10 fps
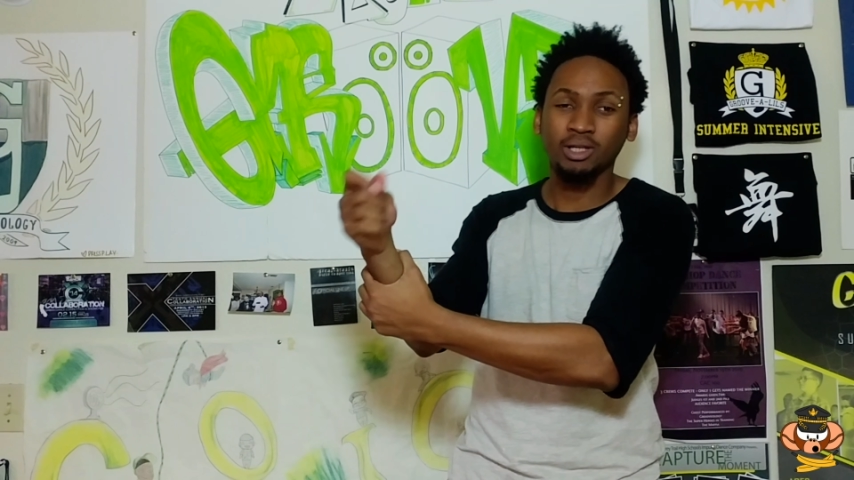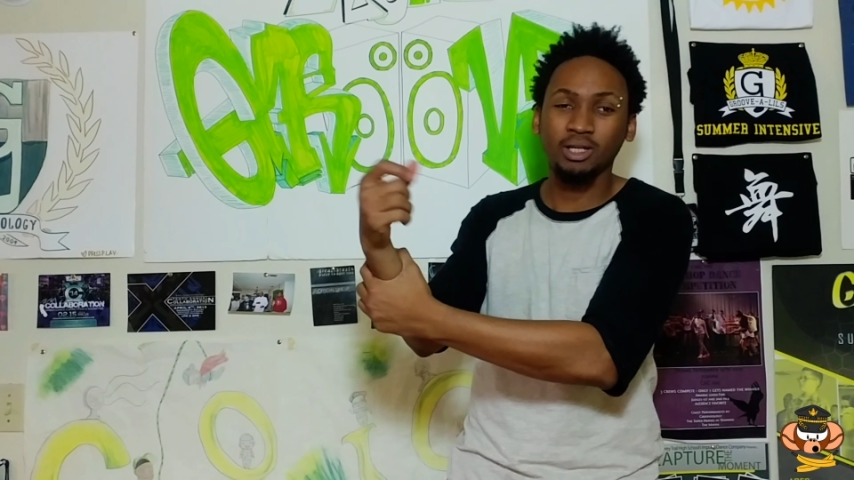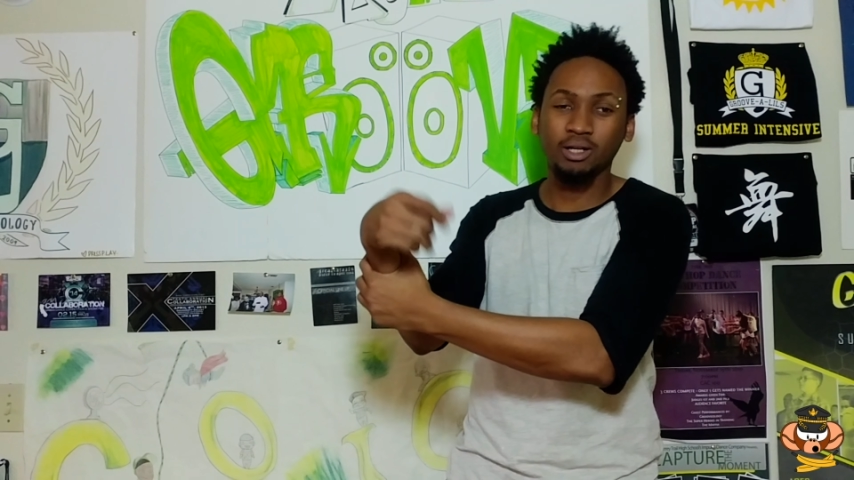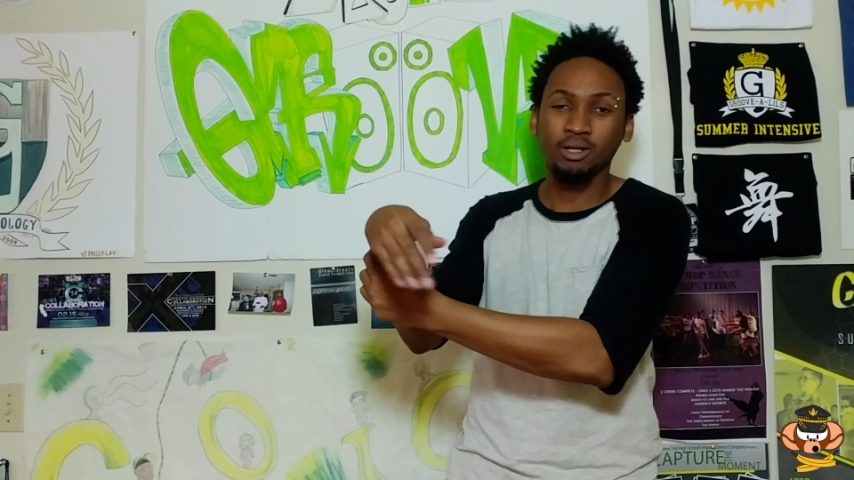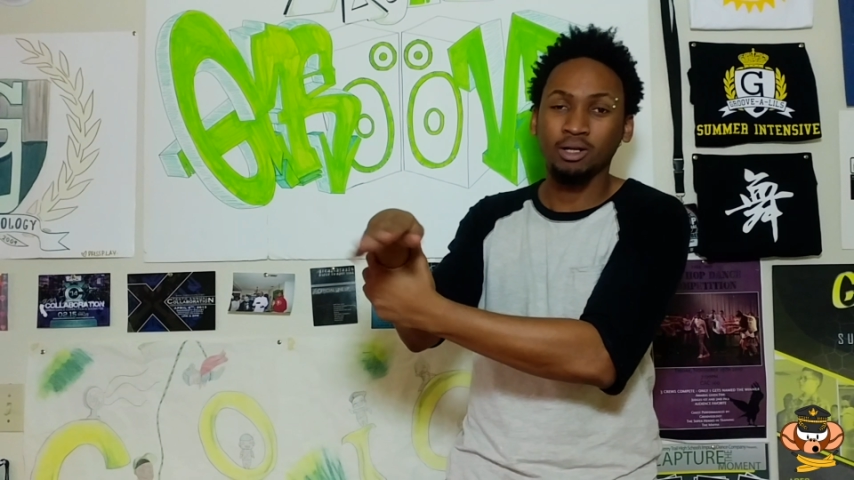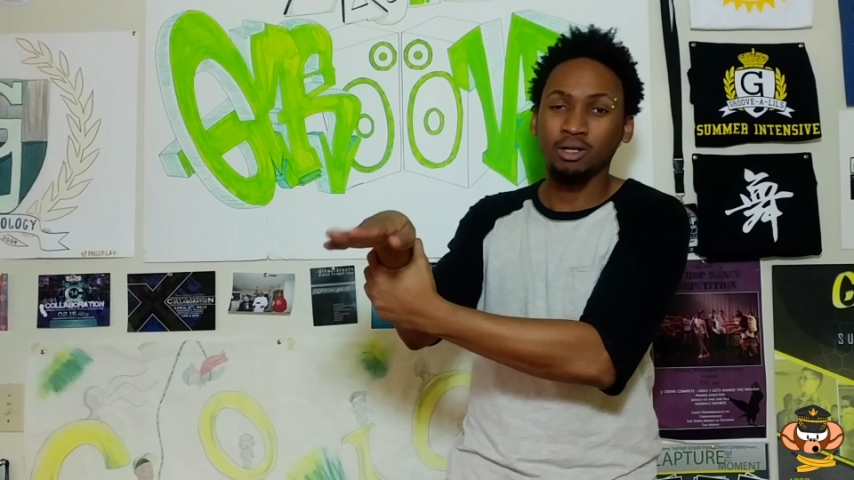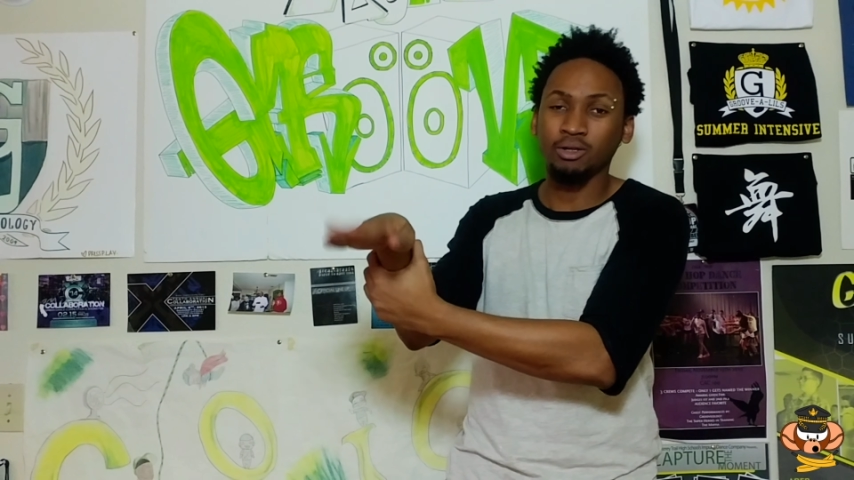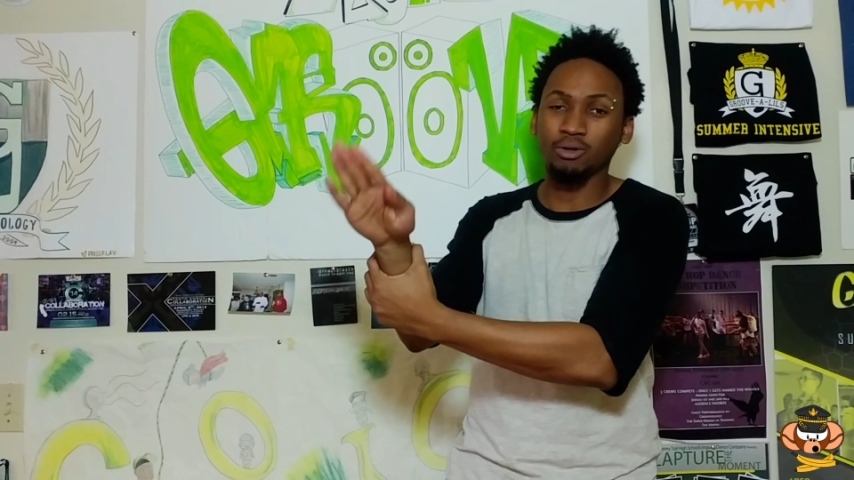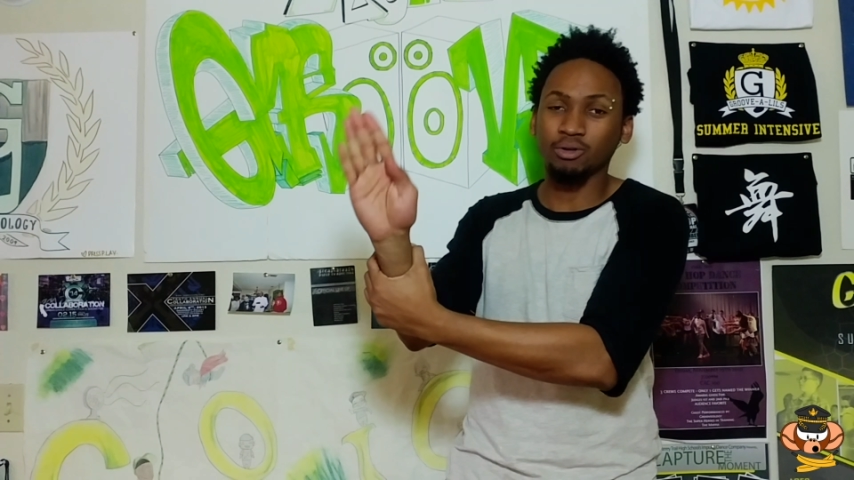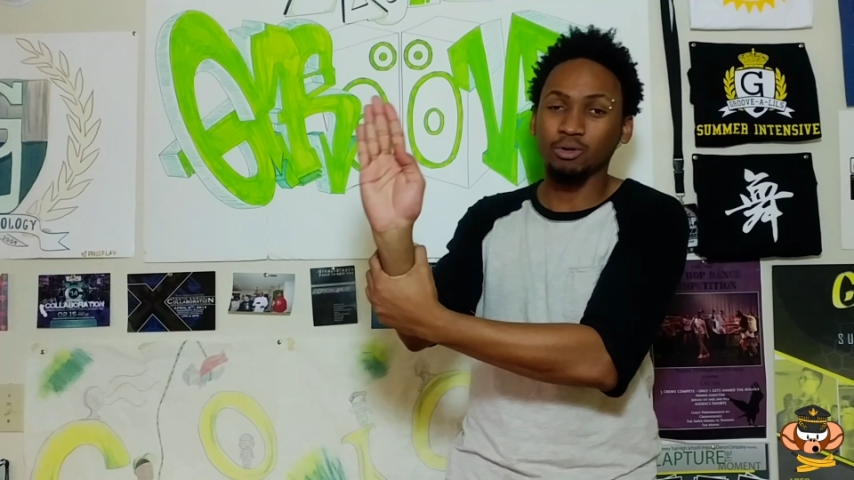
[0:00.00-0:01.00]
here,
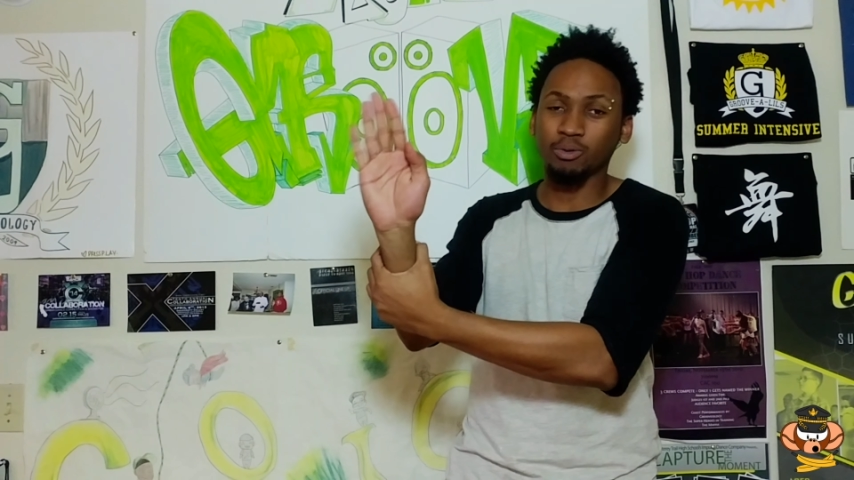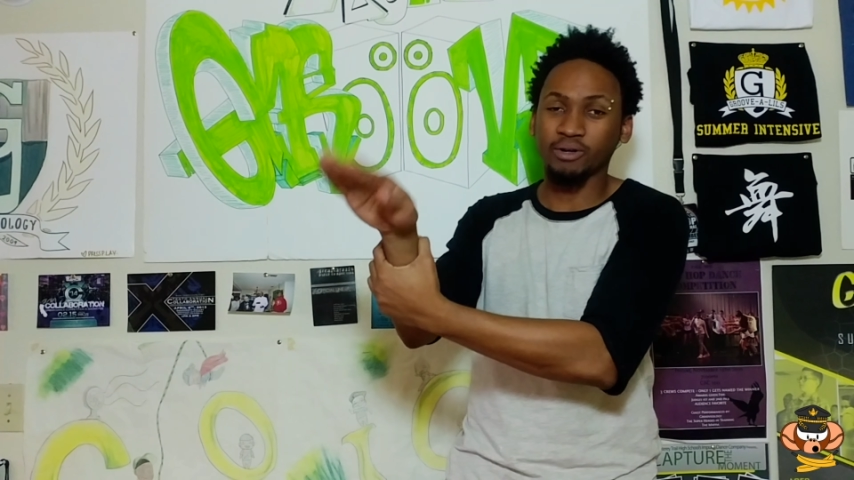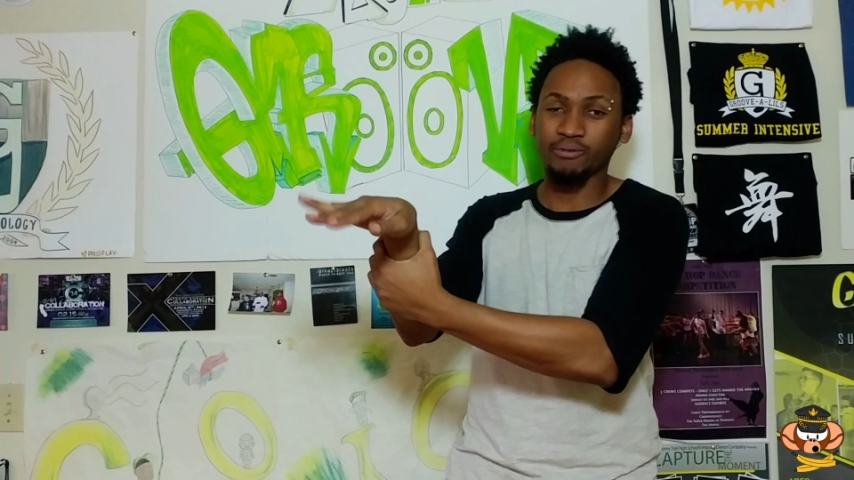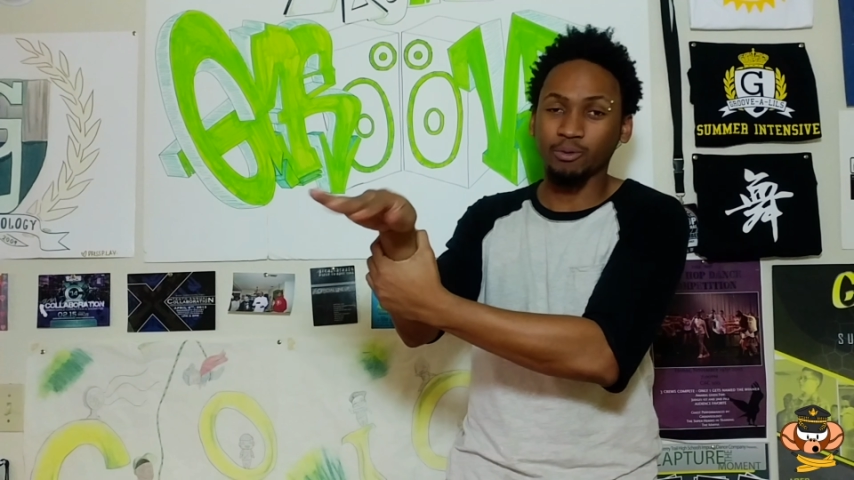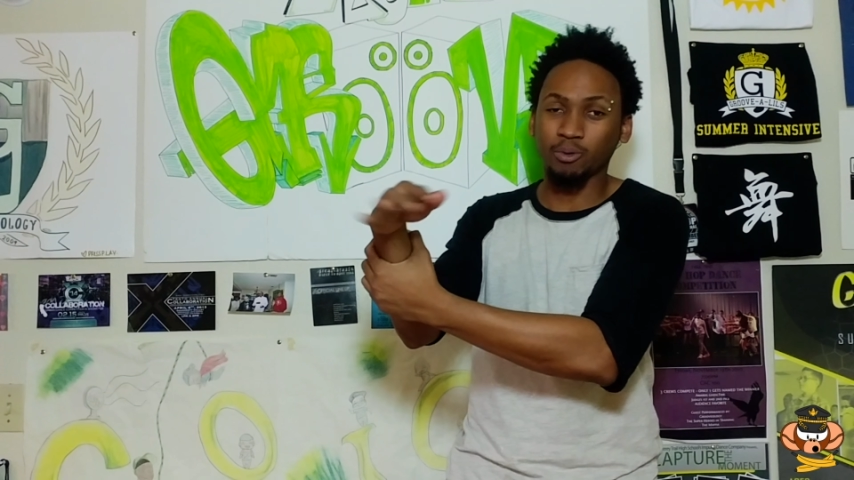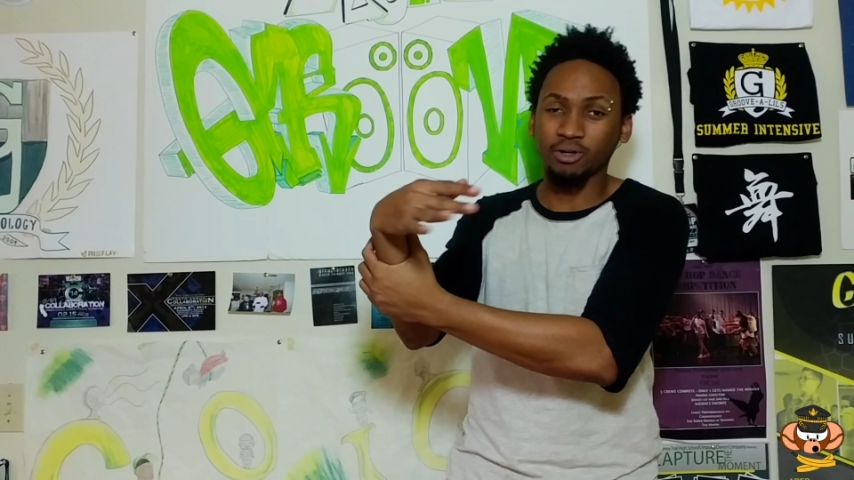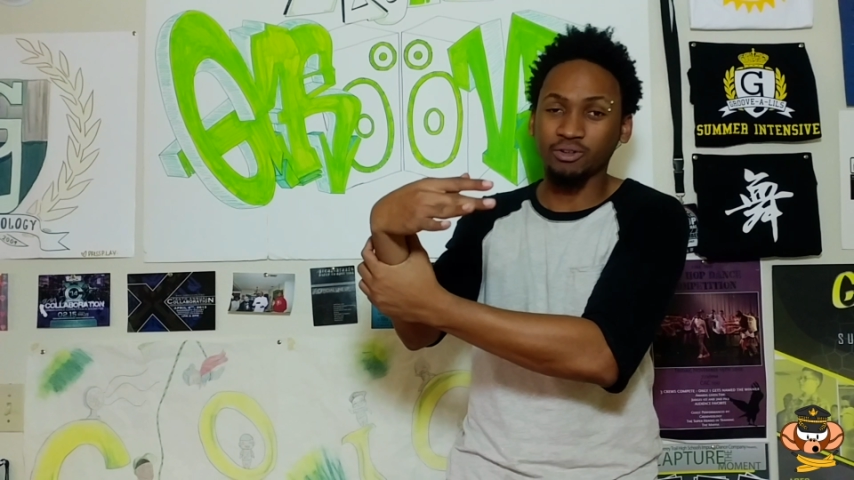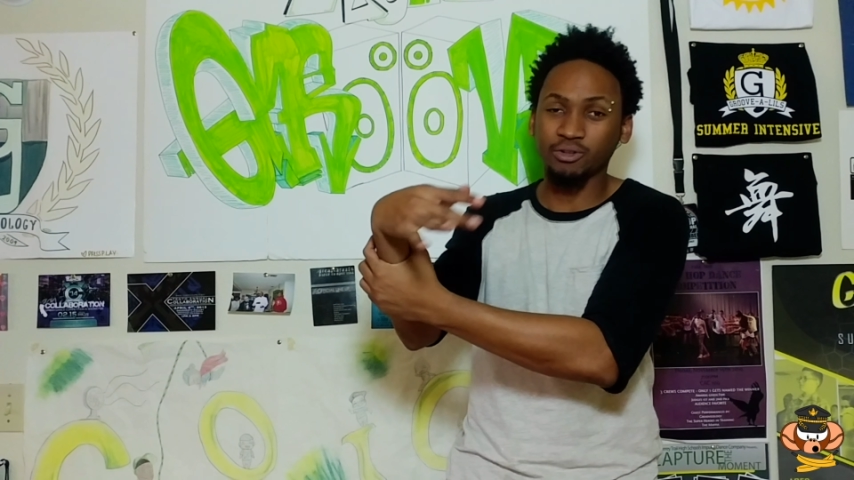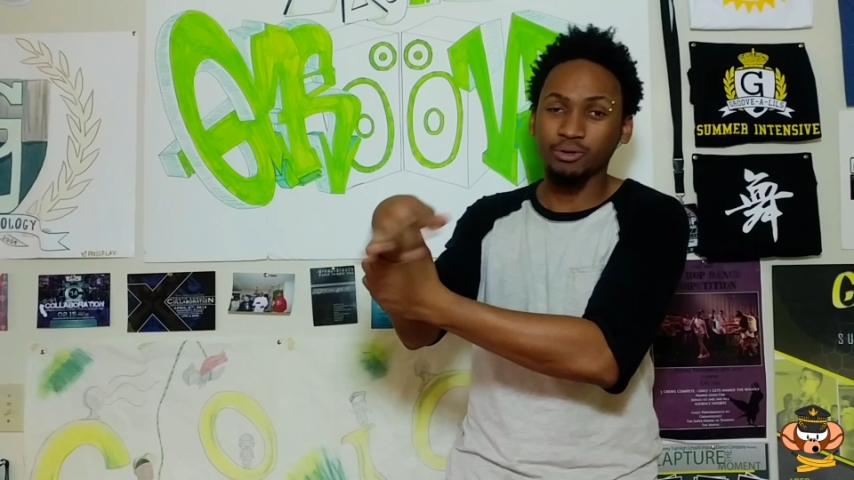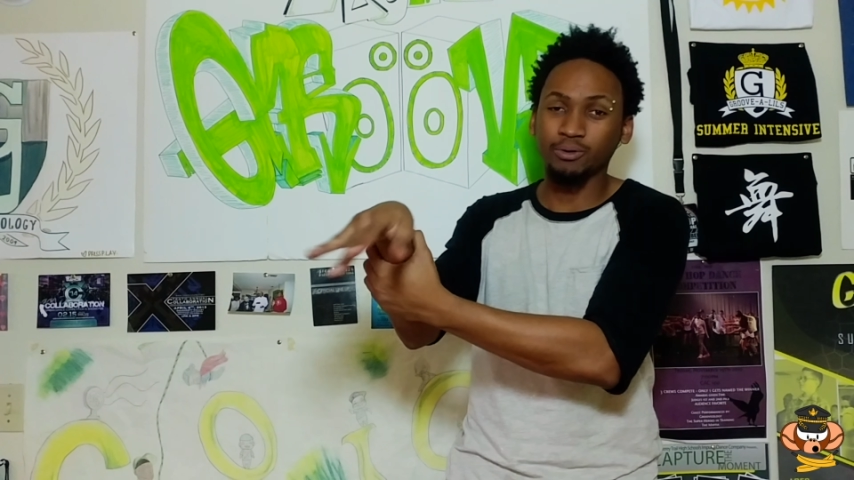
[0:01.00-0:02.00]
you can do whatever you want
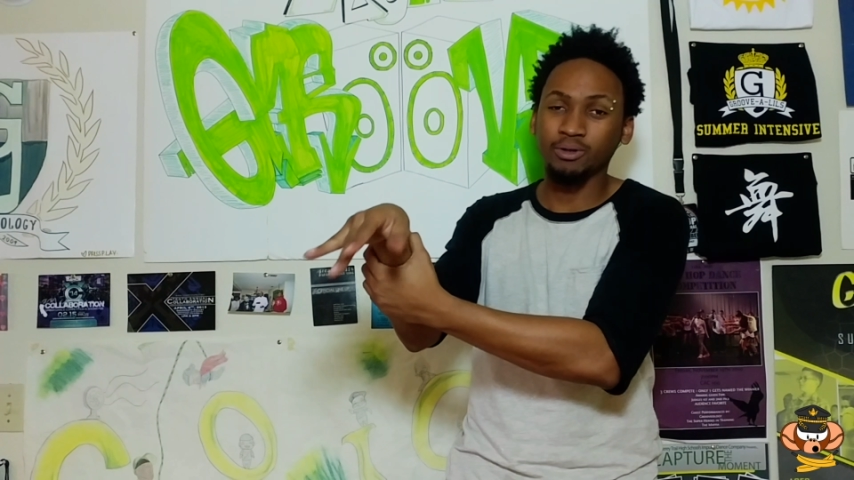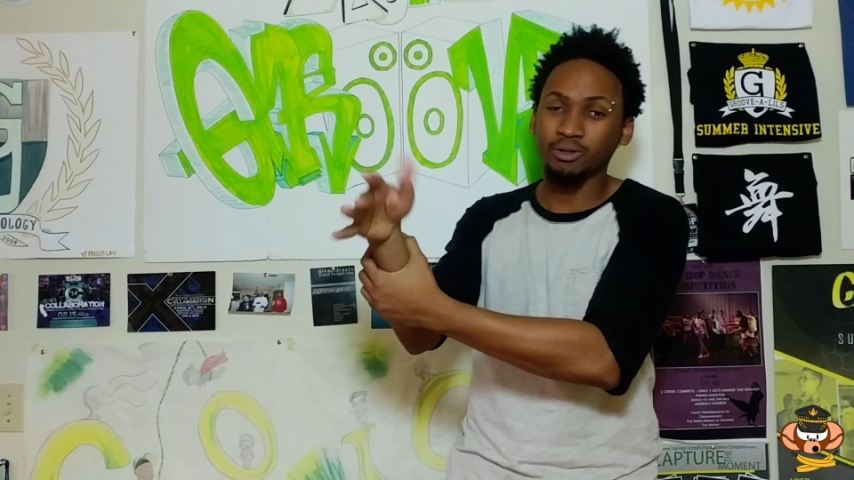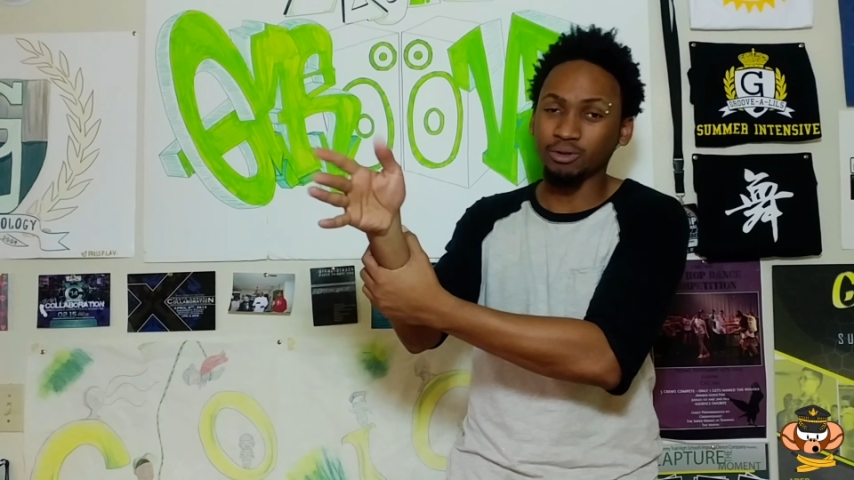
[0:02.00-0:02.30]
to do.